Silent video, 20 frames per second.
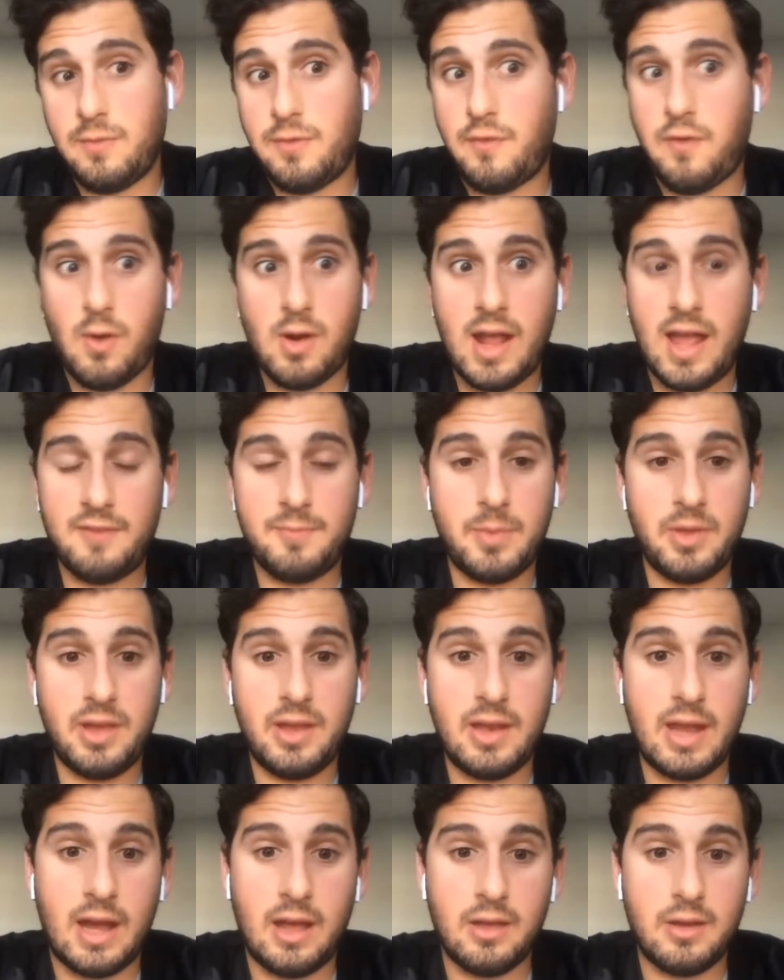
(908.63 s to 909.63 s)
for $4.5
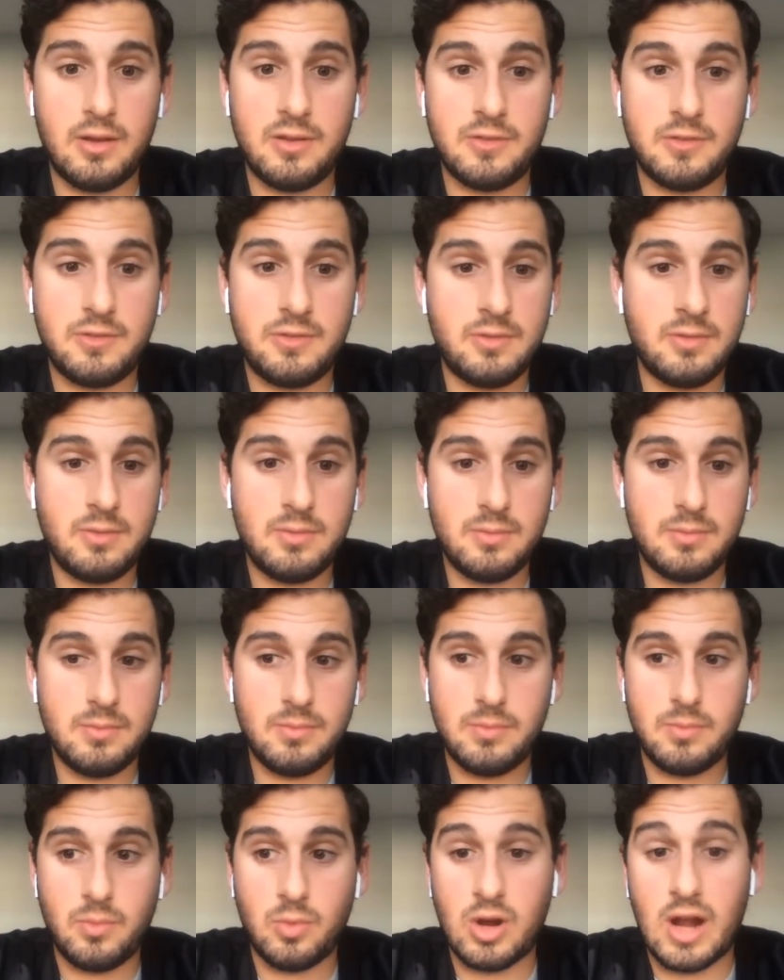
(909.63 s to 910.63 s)
million.
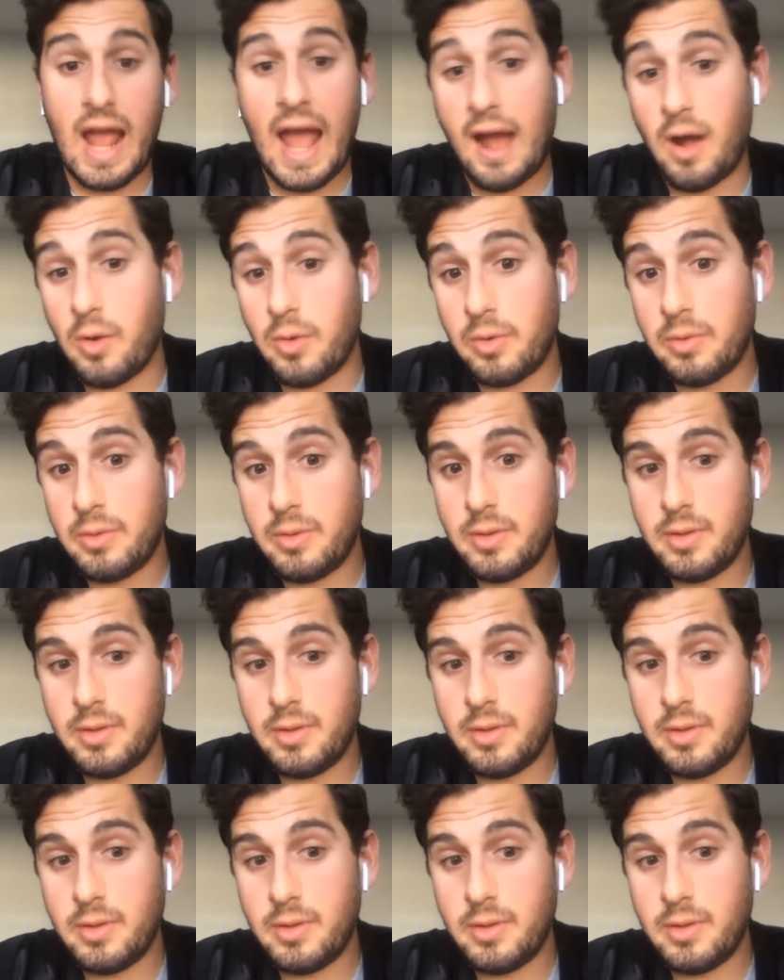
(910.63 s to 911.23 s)
We're out.